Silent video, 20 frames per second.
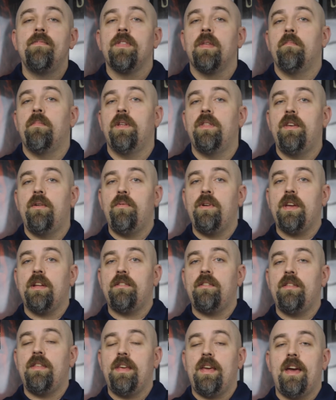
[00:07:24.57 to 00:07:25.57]
But then we get
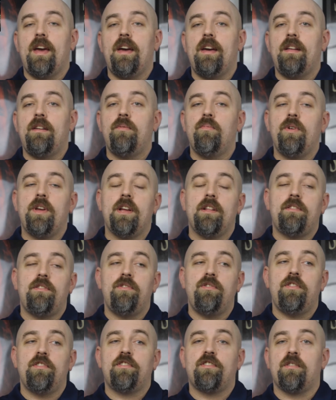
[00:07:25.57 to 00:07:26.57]
to the end, we get to
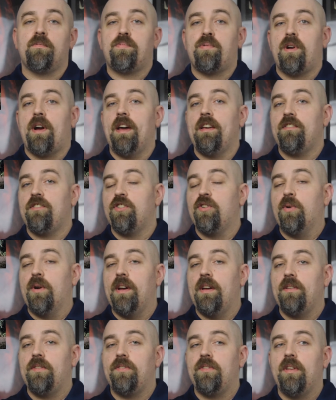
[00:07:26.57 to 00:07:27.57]
the surprise
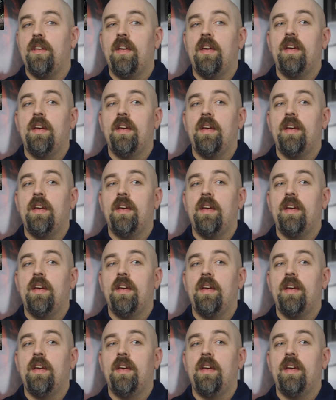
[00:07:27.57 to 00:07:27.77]
twist,